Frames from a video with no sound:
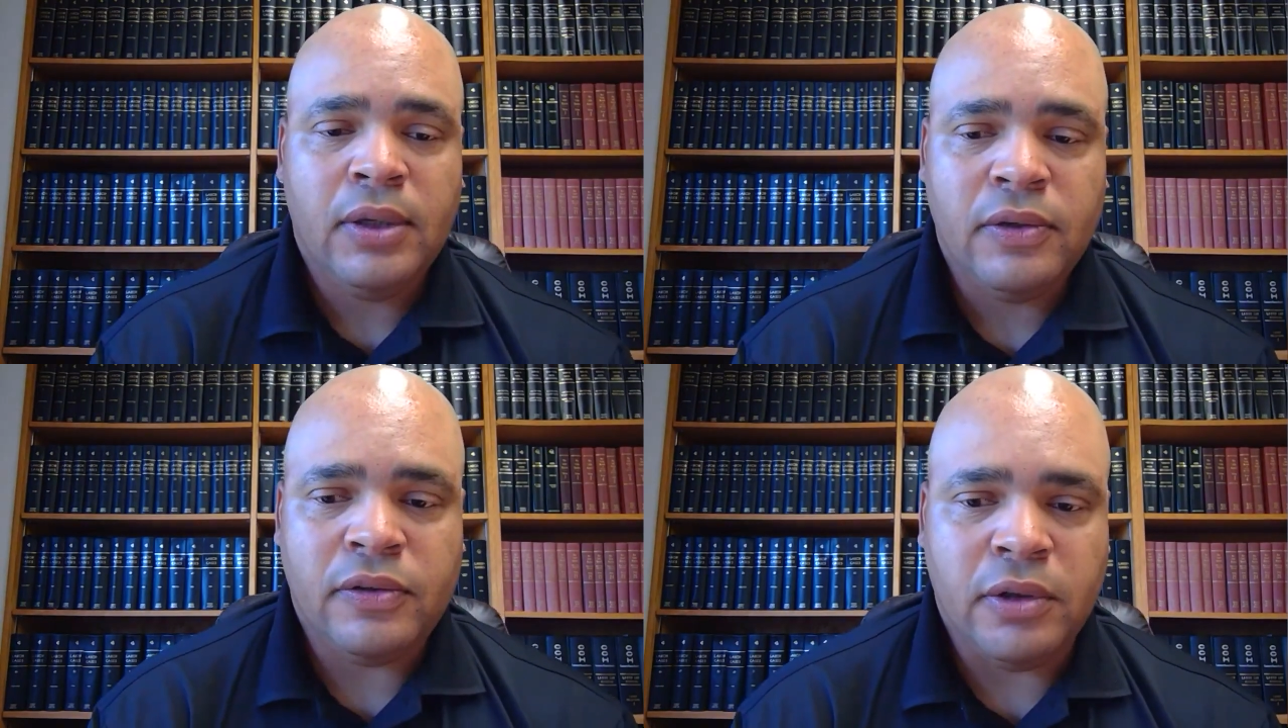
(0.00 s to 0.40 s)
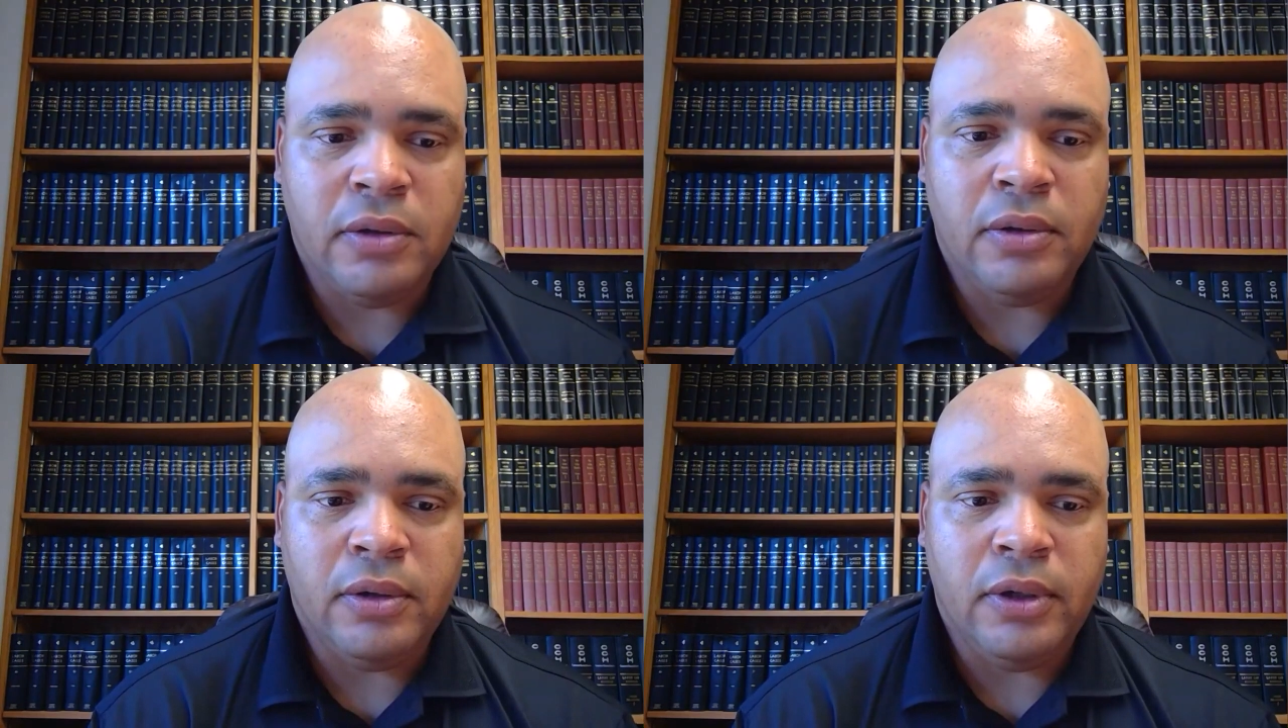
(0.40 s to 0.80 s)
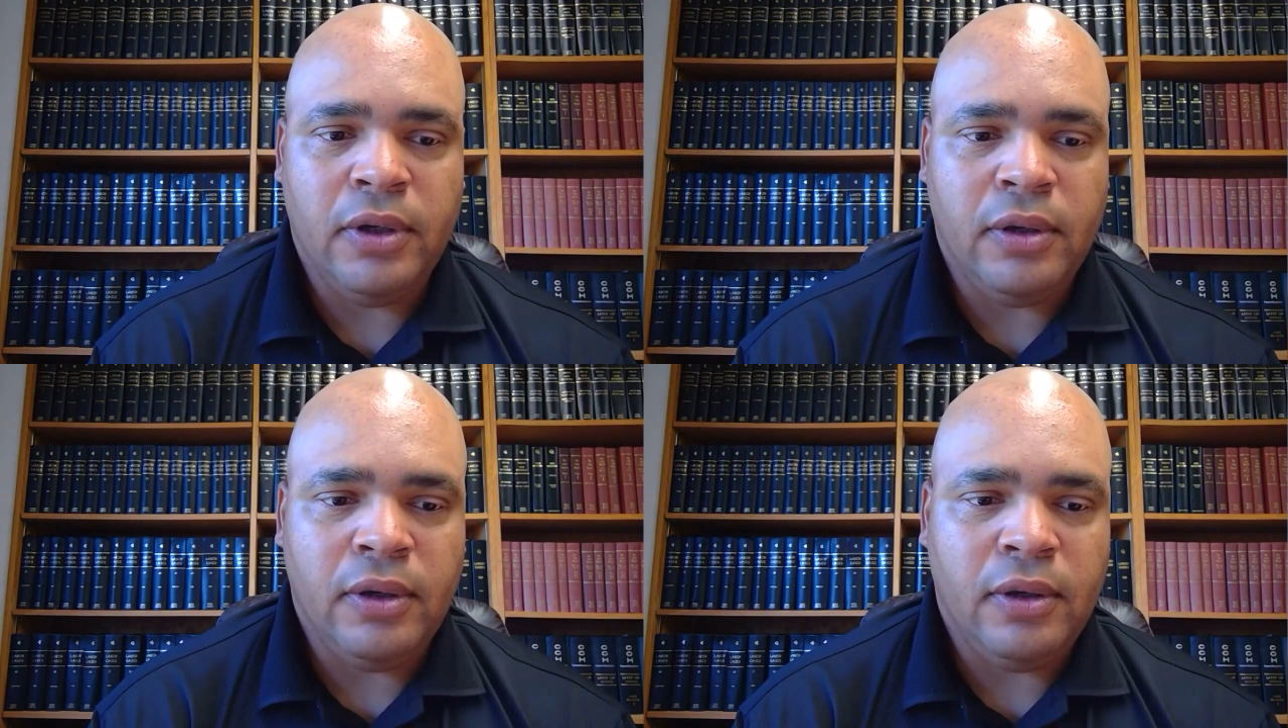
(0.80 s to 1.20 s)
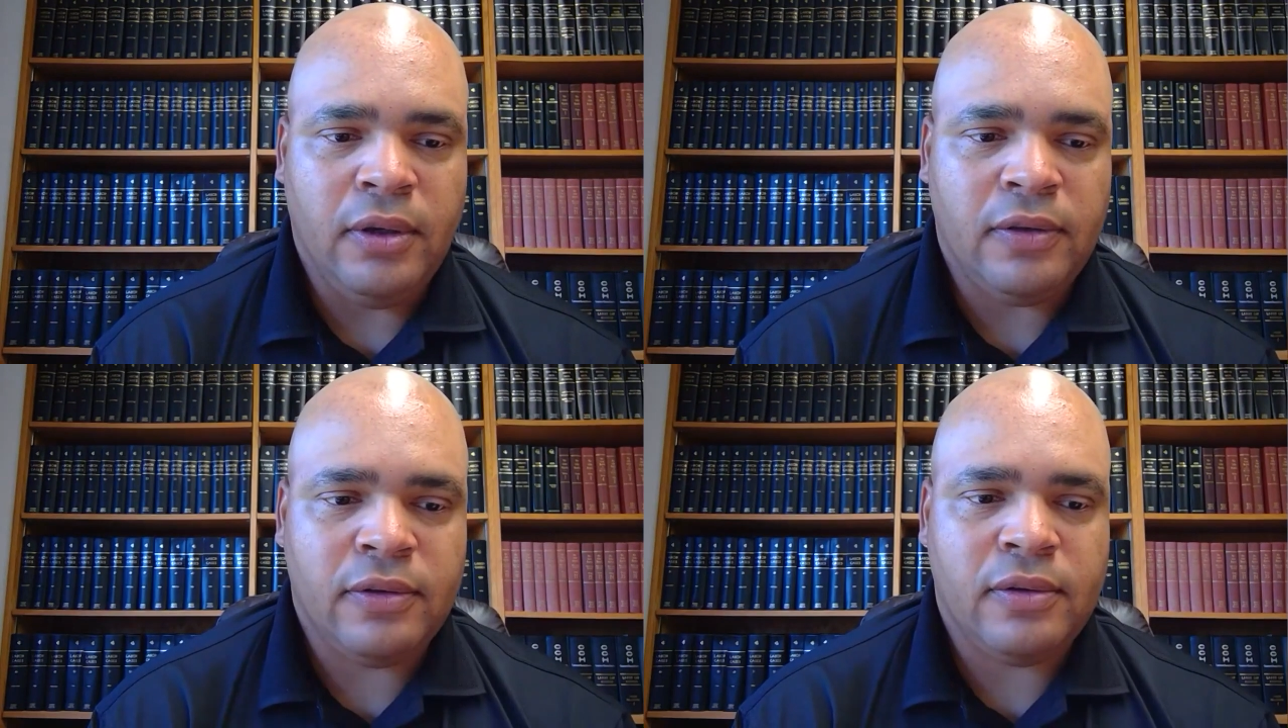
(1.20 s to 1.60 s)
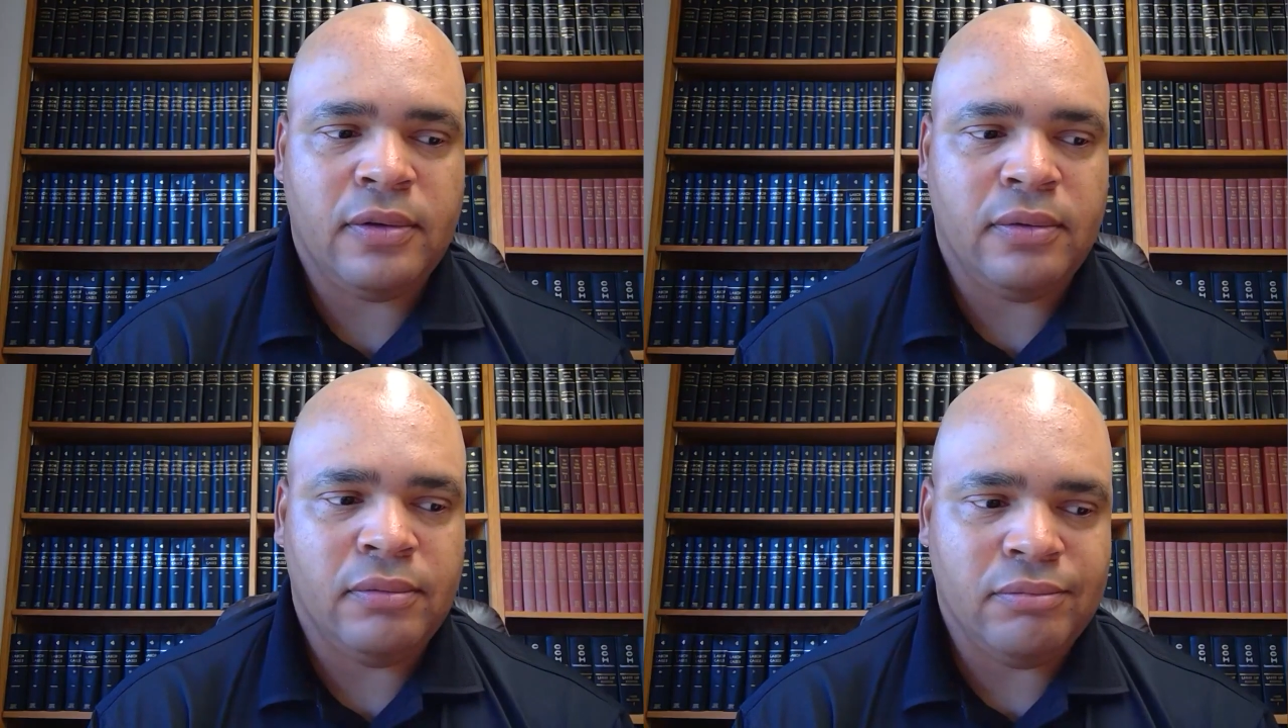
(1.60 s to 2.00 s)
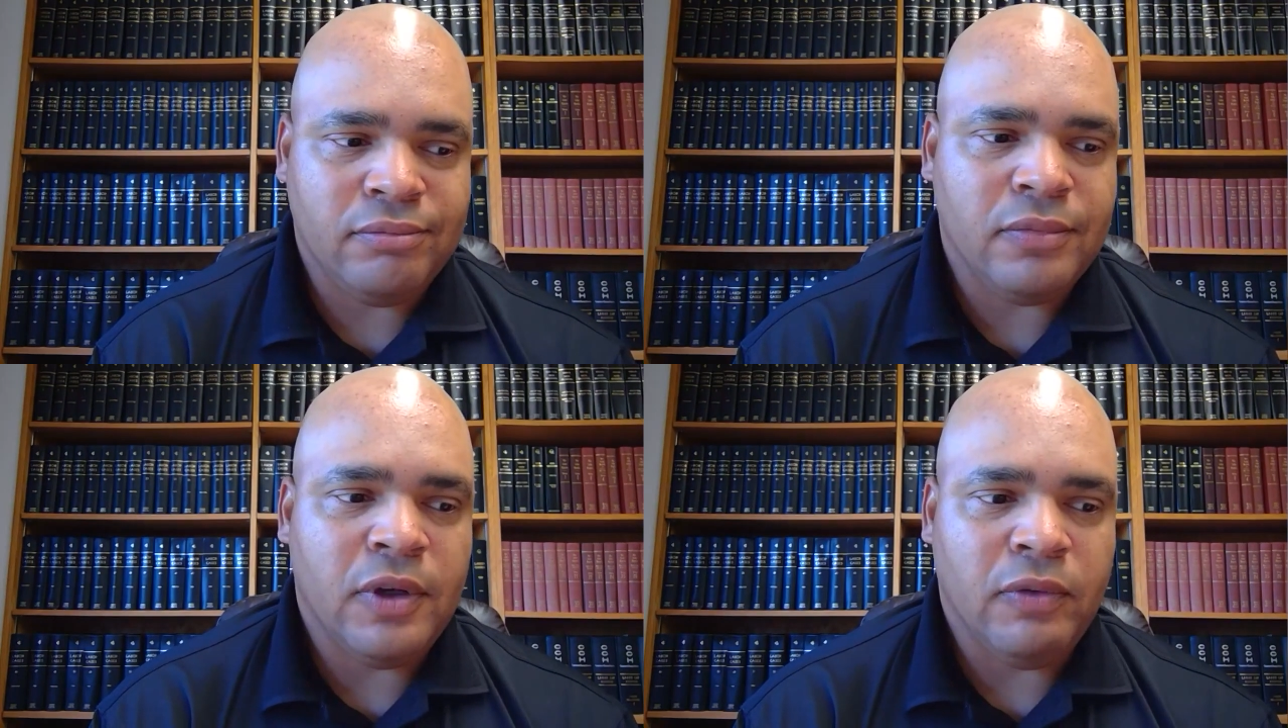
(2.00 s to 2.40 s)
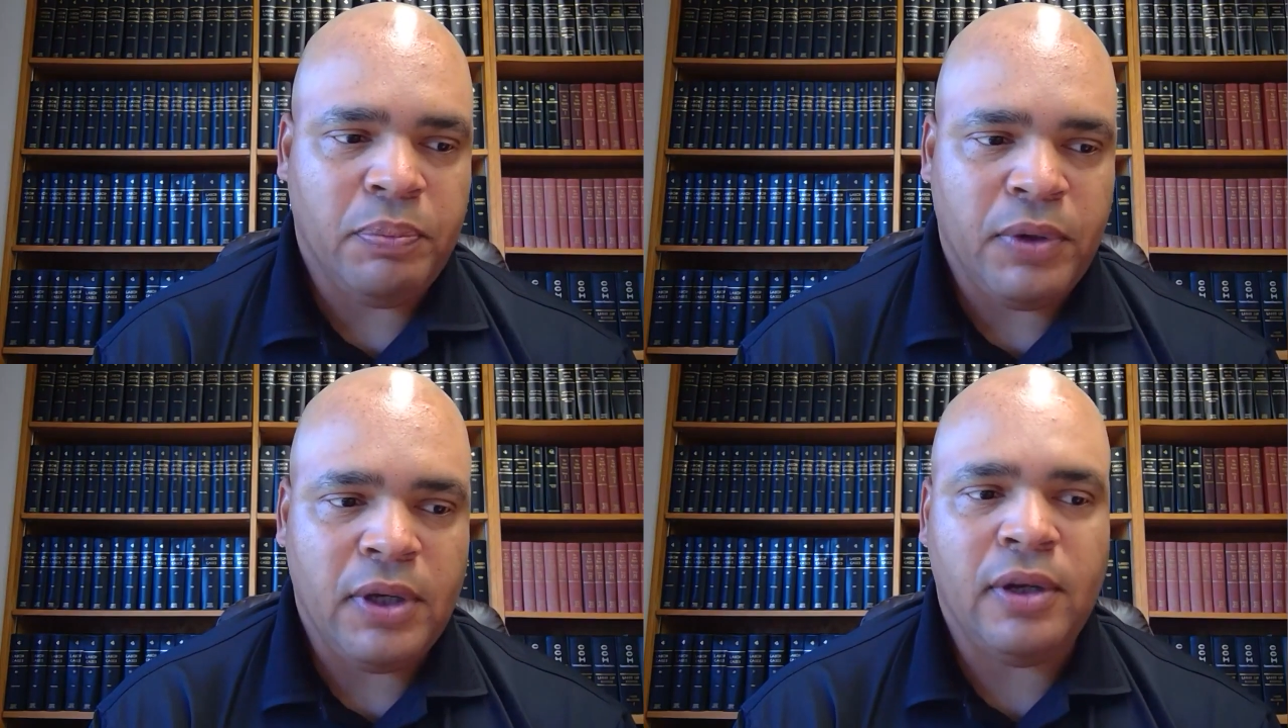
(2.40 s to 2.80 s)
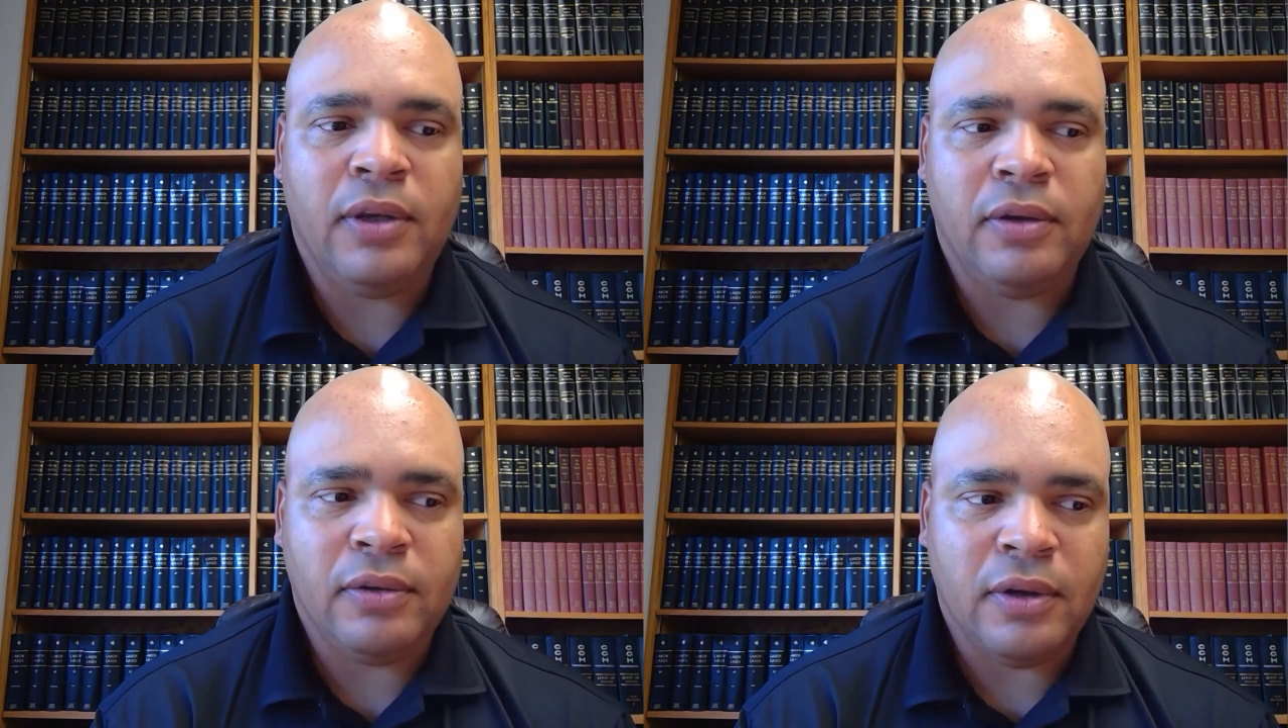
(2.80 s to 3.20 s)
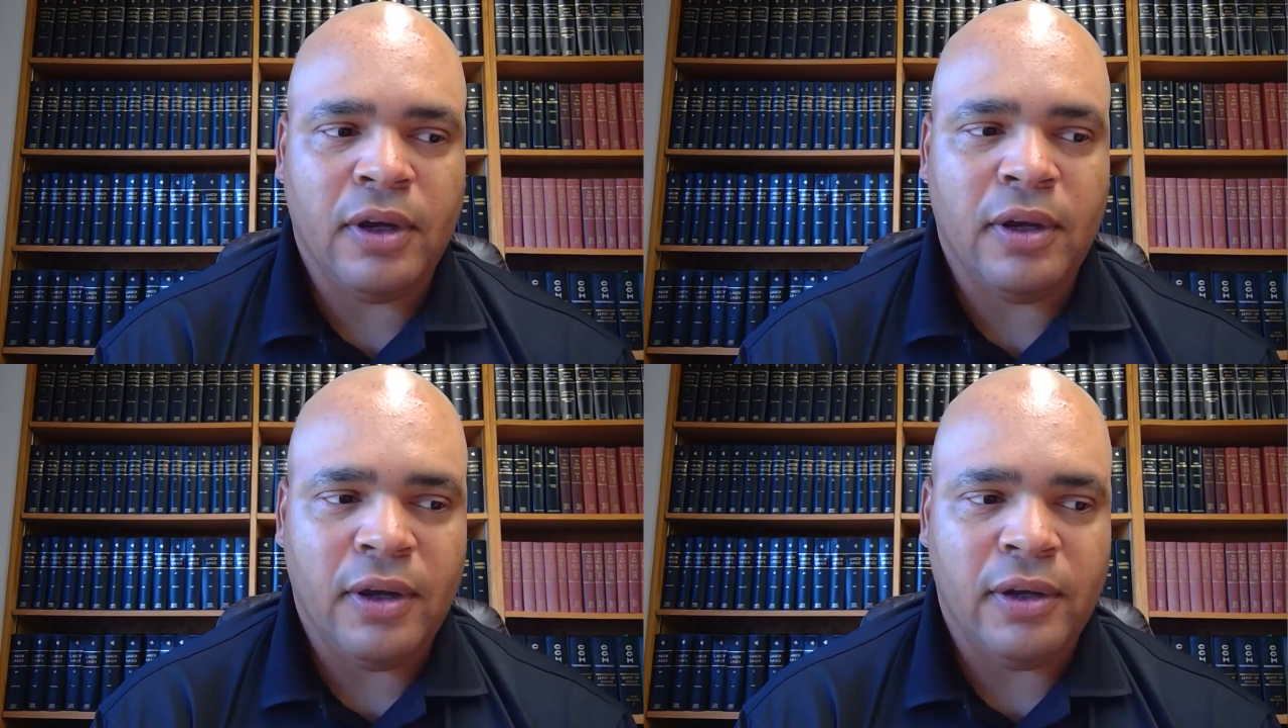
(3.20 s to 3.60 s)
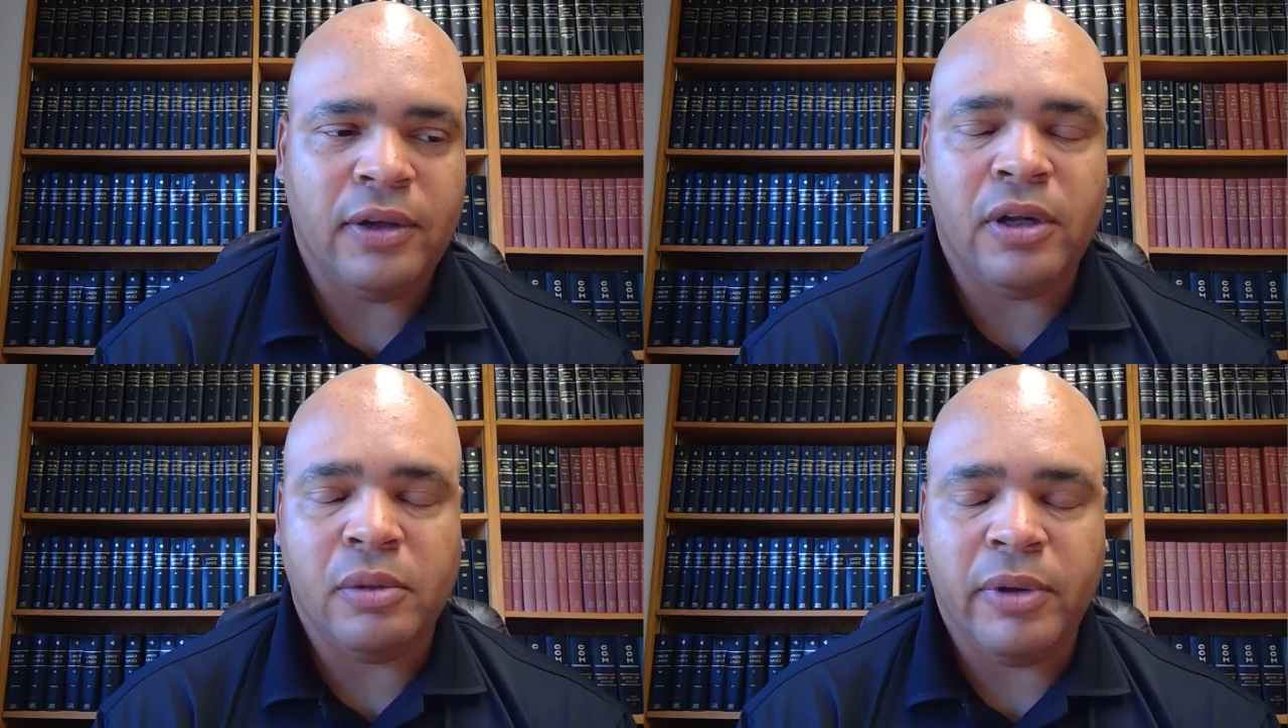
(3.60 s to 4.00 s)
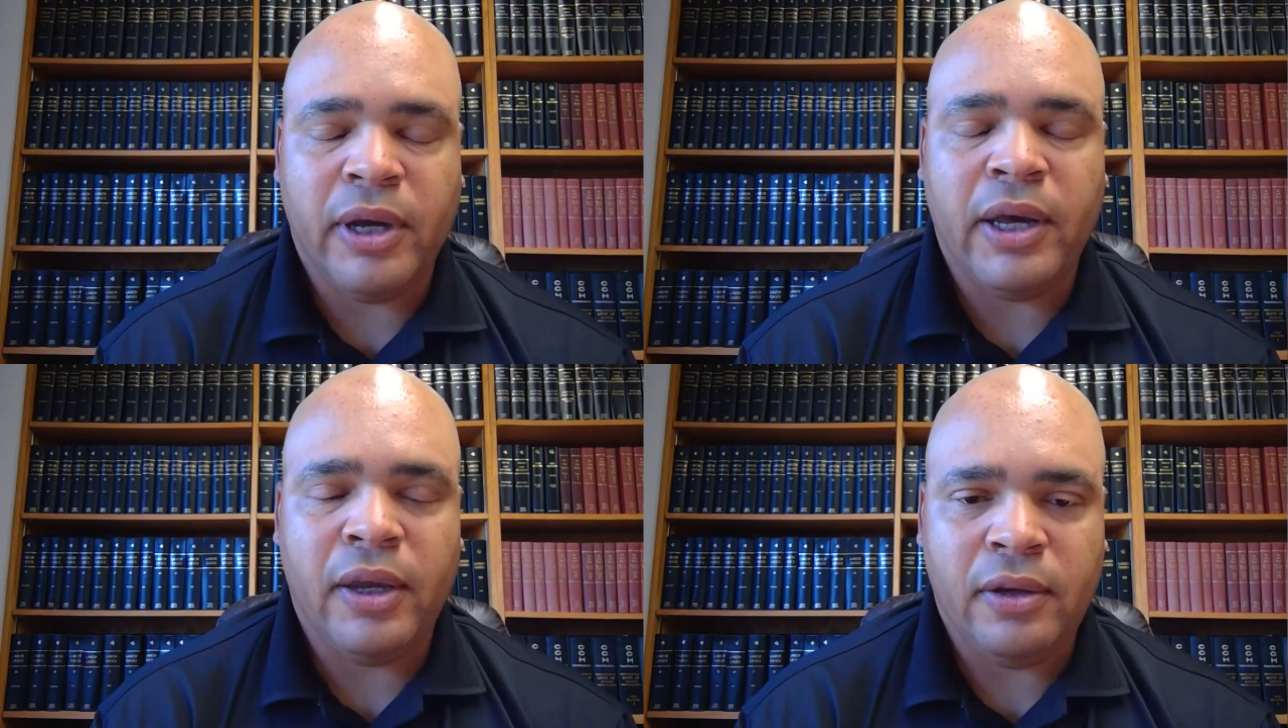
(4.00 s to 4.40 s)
So it's a repeating lullaby